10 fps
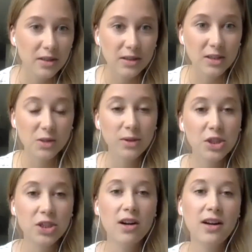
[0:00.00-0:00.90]
switch
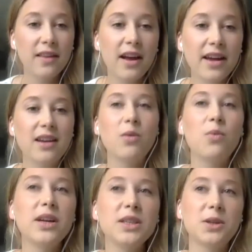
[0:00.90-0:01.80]
to online.
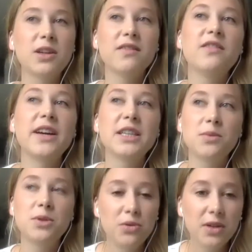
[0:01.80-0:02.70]
What sort of advice
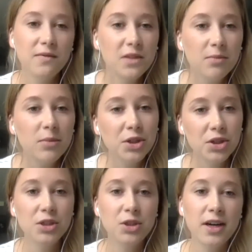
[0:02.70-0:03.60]
would you give to
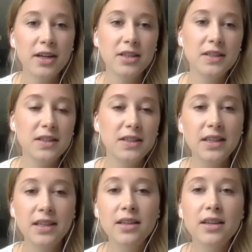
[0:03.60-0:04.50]
merchants trying to succeed?